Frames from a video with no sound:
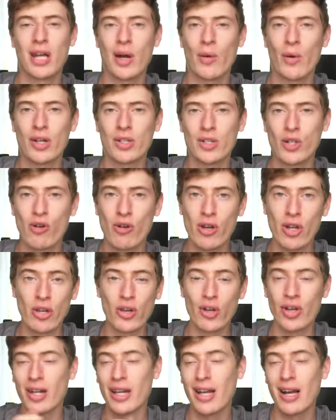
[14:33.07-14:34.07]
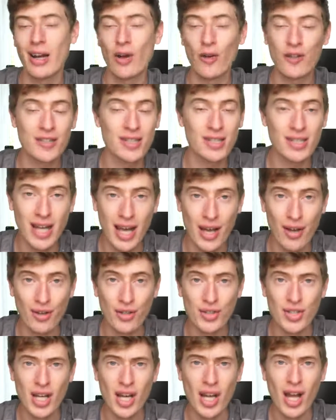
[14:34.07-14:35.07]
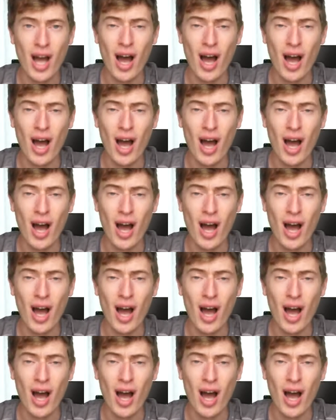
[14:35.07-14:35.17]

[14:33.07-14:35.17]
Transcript: network, you're going to get a lot of sales.